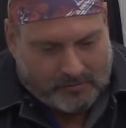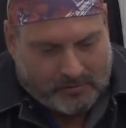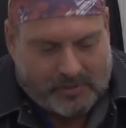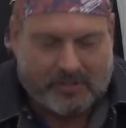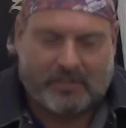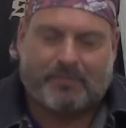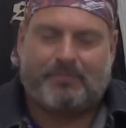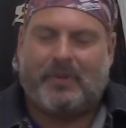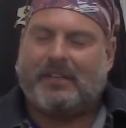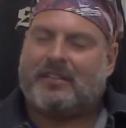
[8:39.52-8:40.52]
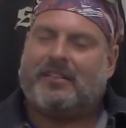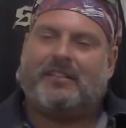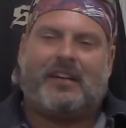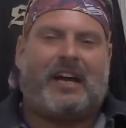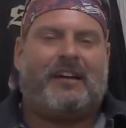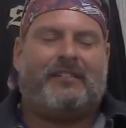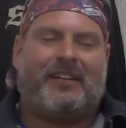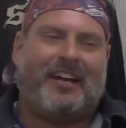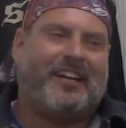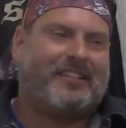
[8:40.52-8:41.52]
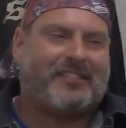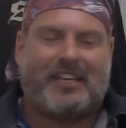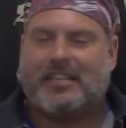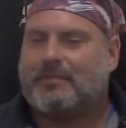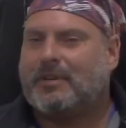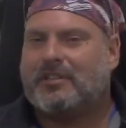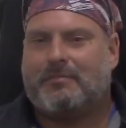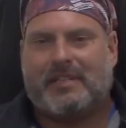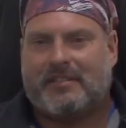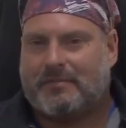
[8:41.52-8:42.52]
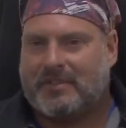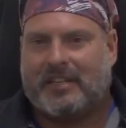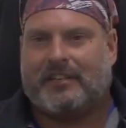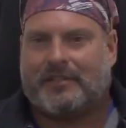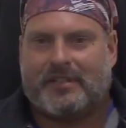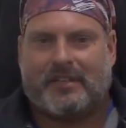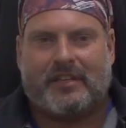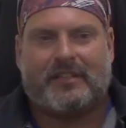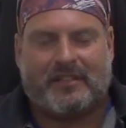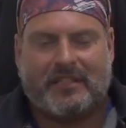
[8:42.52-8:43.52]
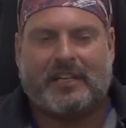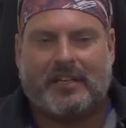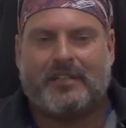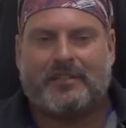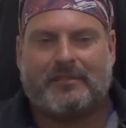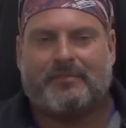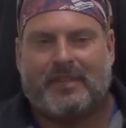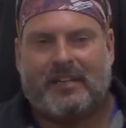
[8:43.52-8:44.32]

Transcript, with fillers: Because it's, it's I, I hate to say it, it's supposed to be some secrets. Secrets.